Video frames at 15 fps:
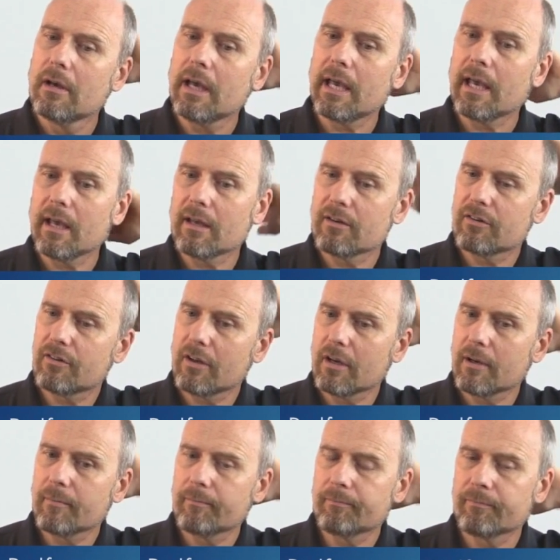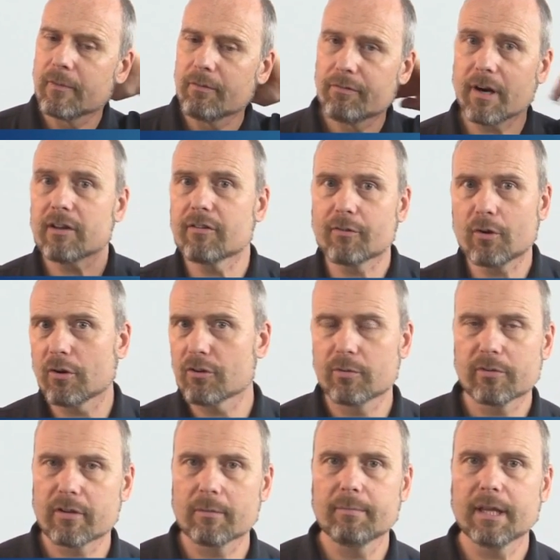And France, of course,
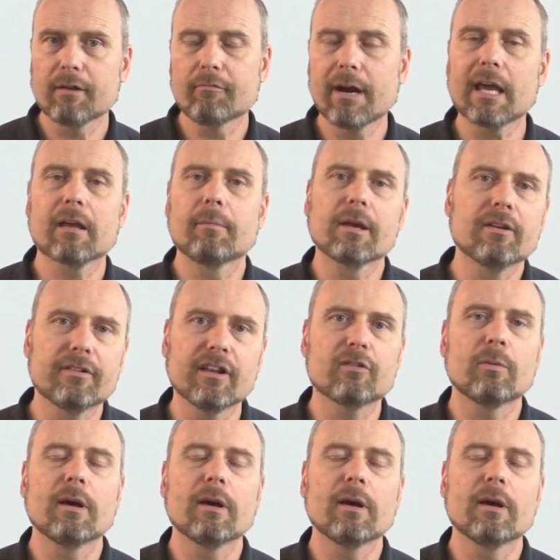was a complete wreck because that's